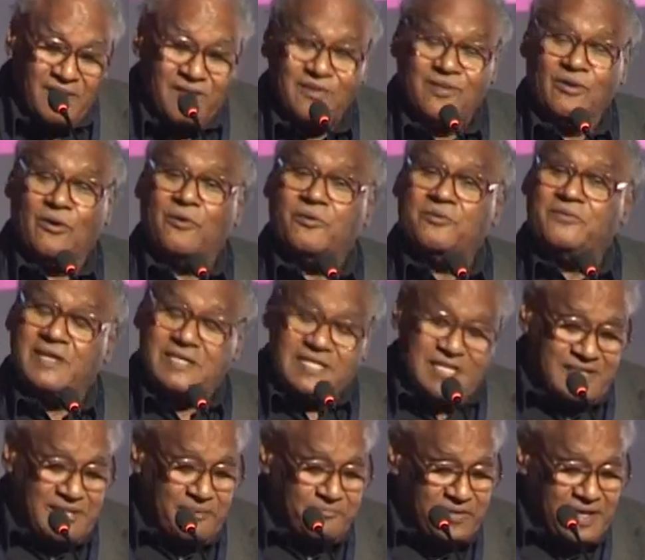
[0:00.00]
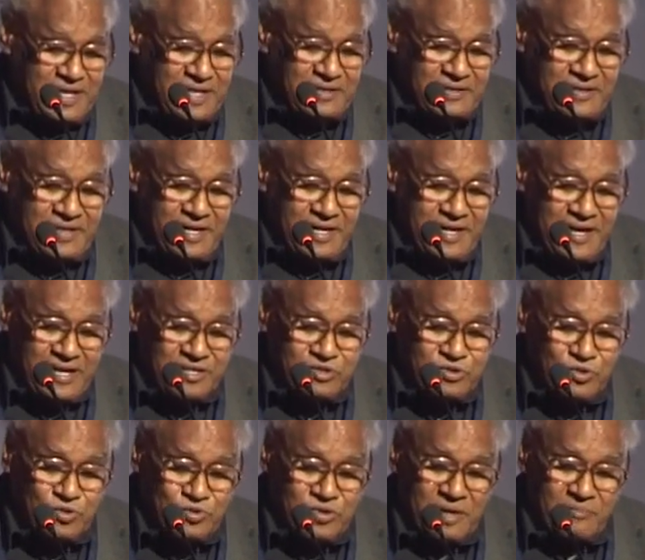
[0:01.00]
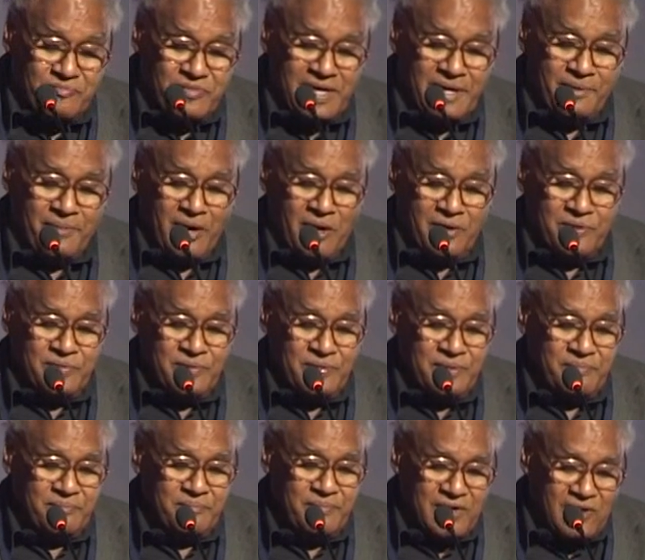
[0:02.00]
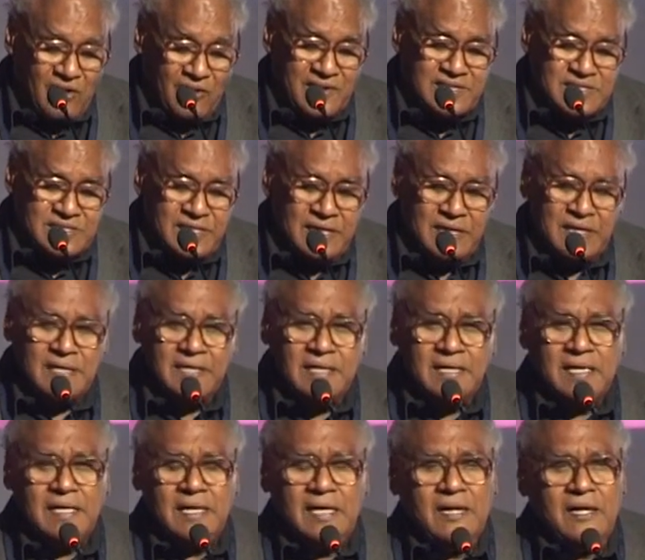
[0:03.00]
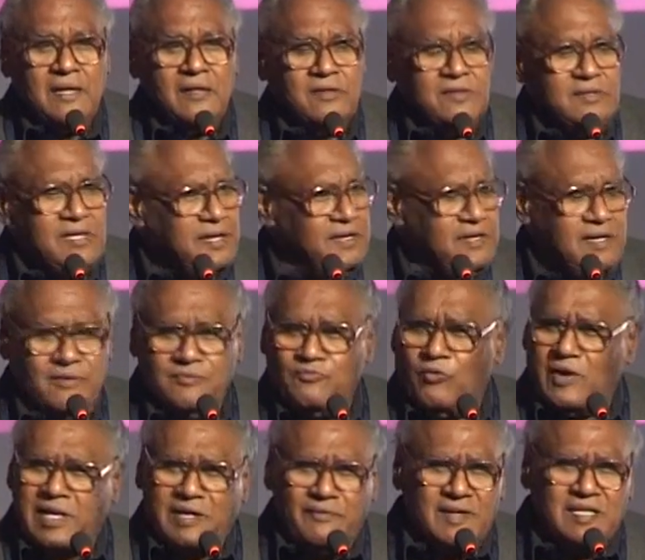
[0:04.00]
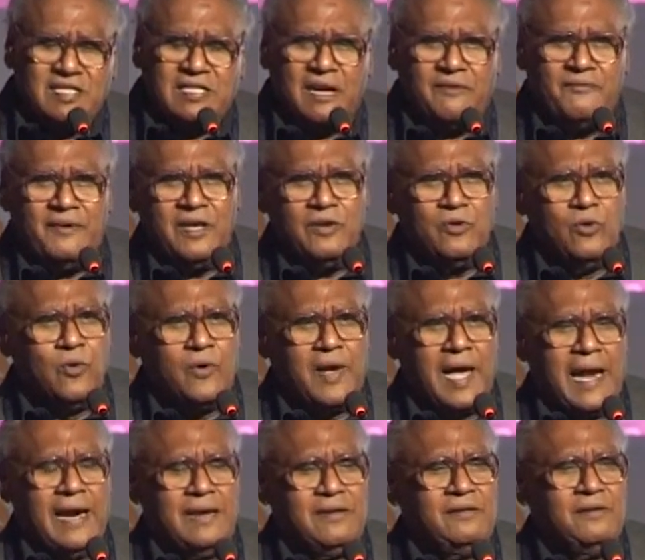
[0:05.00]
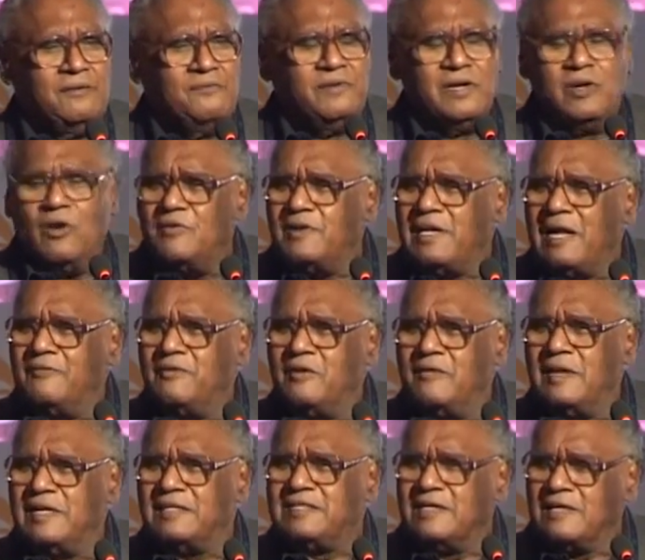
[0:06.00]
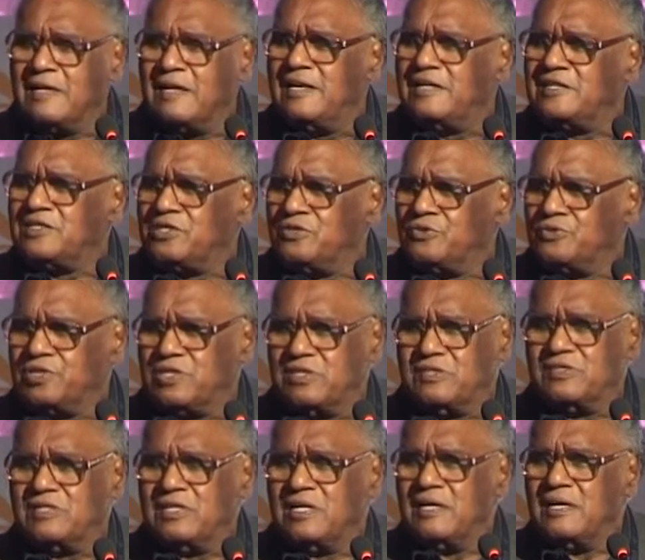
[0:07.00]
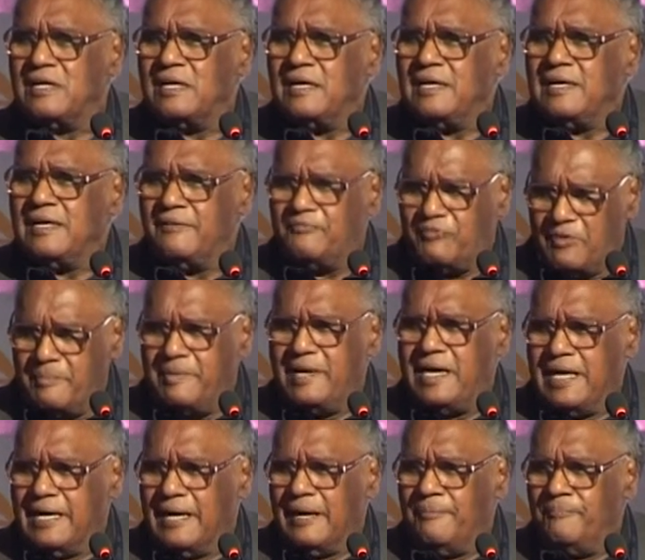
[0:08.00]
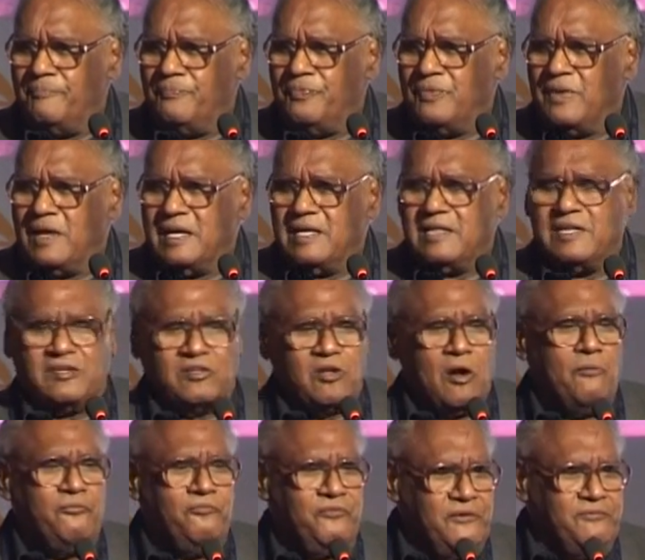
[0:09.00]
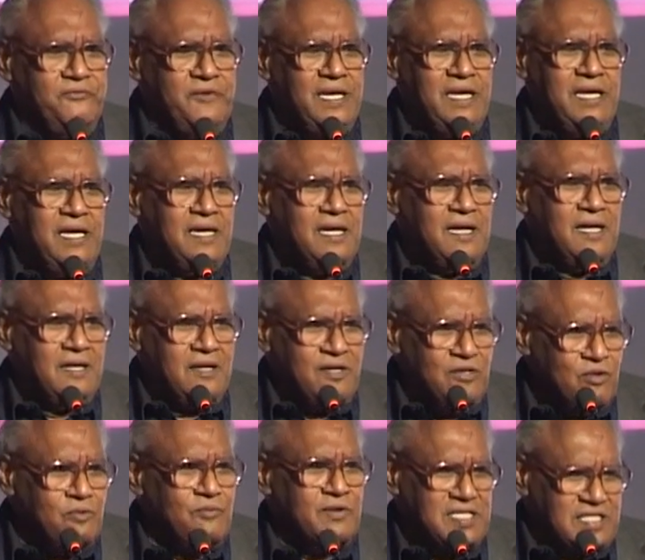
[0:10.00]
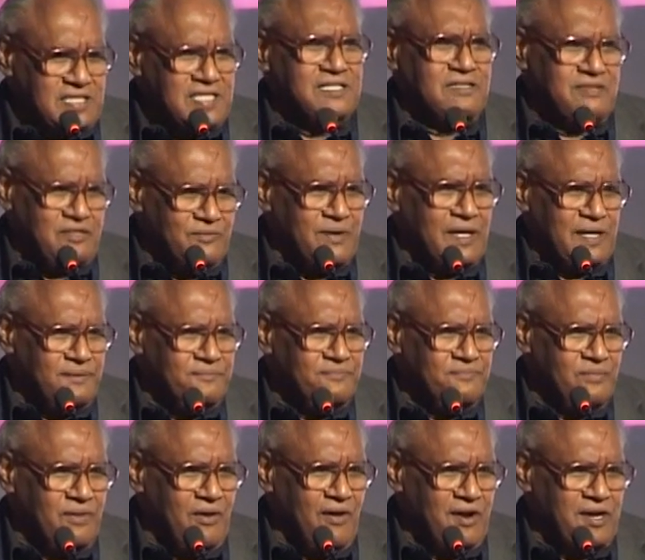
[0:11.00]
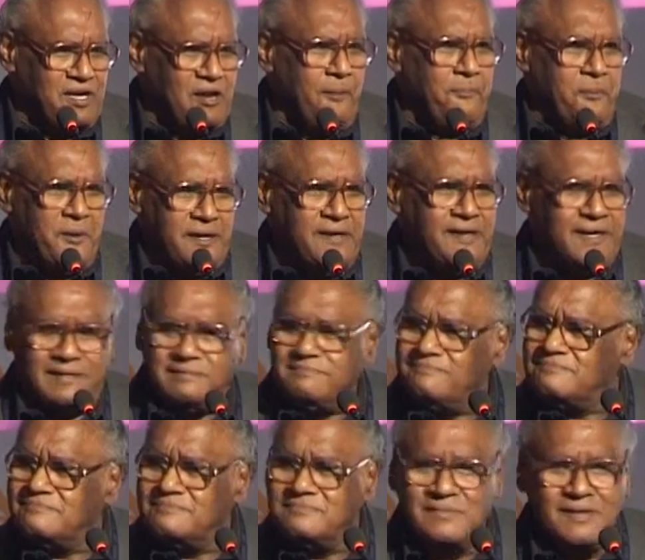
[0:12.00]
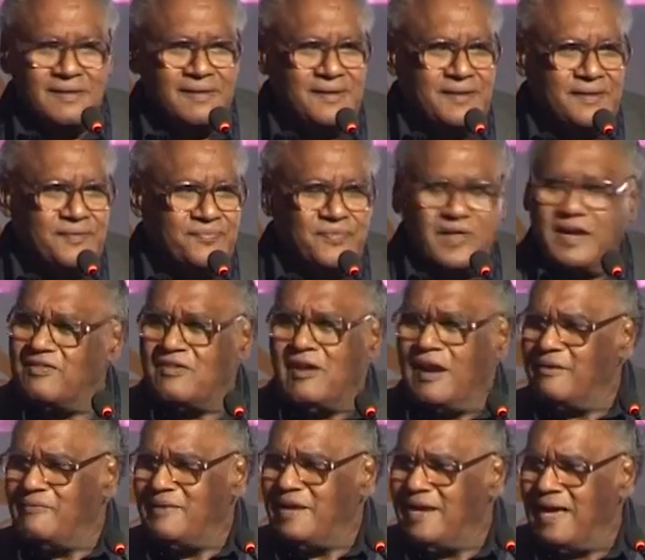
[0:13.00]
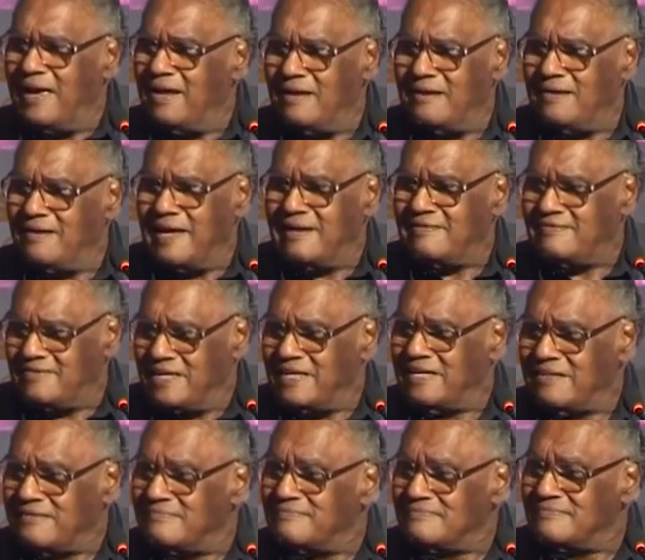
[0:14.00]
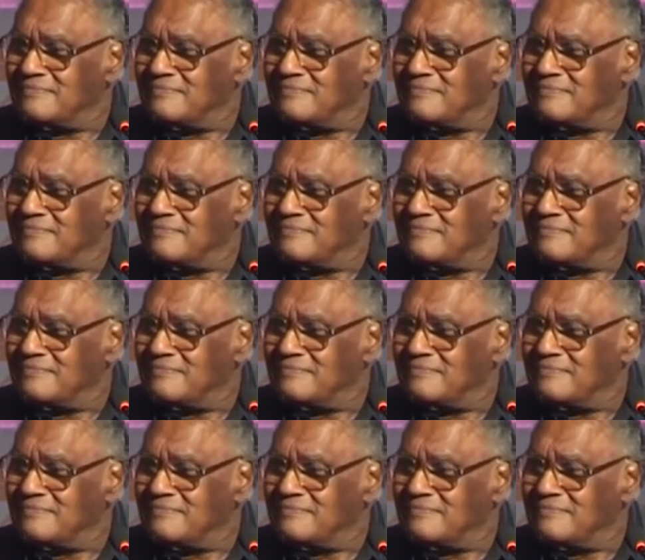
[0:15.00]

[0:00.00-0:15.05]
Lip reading: So this is something India has to do something about, because whatever survey you look at, we don't have even a single institution from India in the top 50 universities of the world, or top 100. That is not a very nice thing.